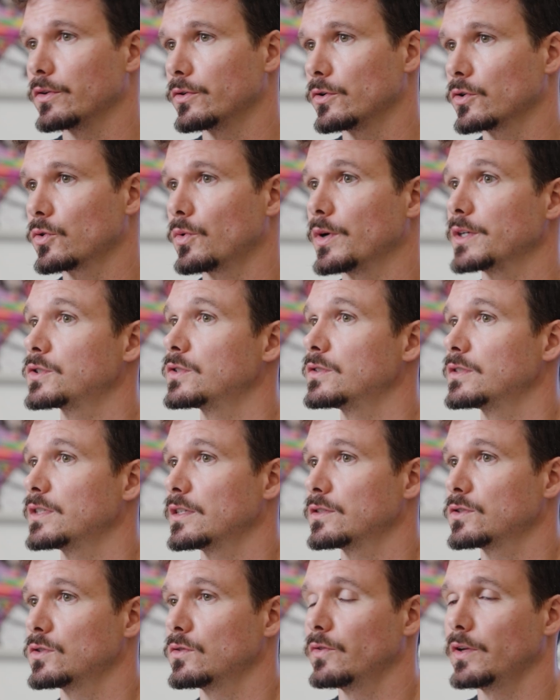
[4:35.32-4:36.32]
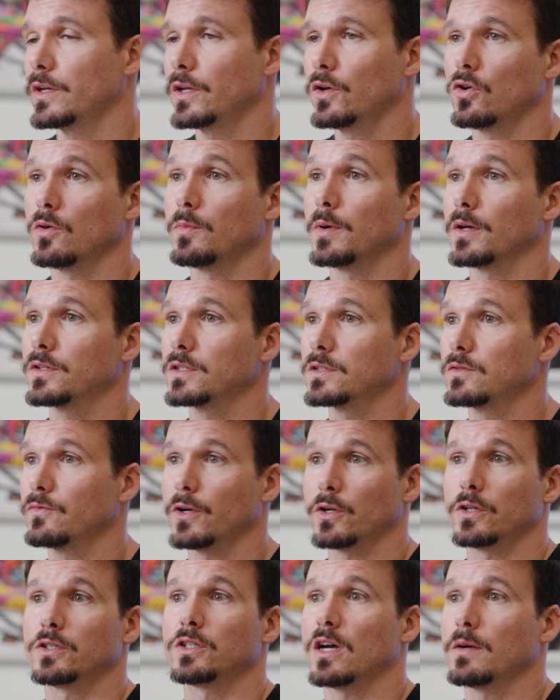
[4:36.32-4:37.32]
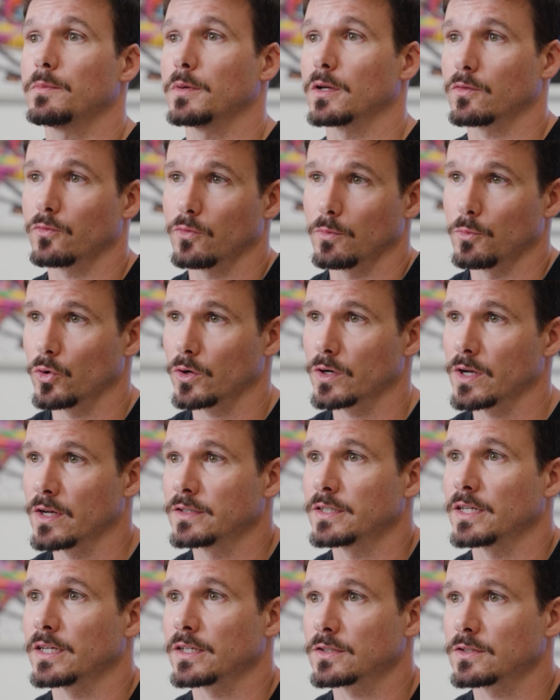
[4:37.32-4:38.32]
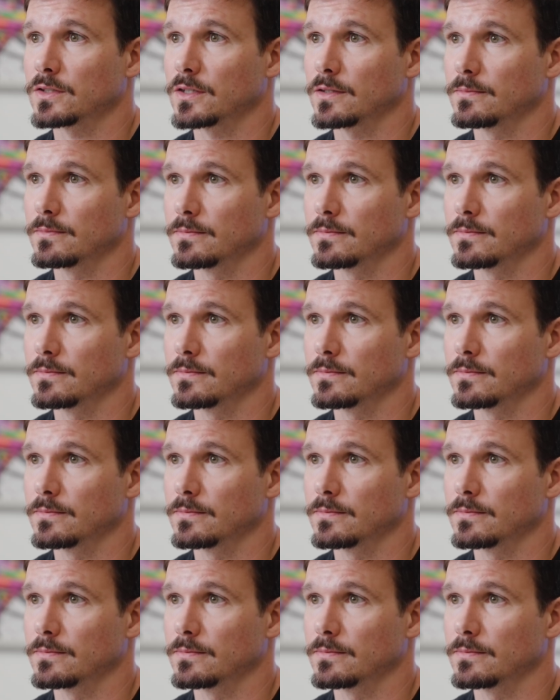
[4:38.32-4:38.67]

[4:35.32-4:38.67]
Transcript: other questions answered video about this very topic for more context.